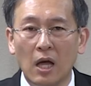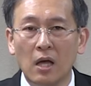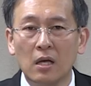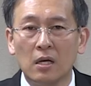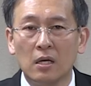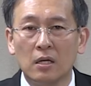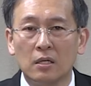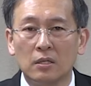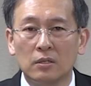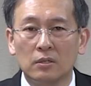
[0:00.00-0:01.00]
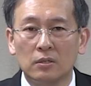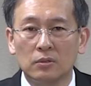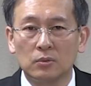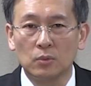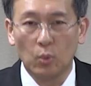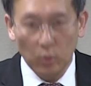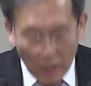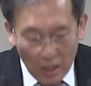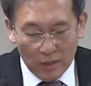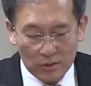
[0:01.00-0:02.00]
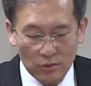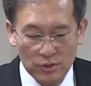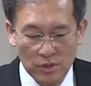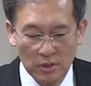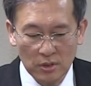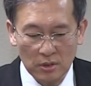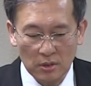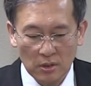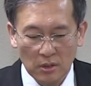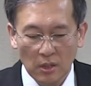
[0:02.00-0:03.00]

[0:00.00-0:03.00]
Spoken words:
they will all go back to God.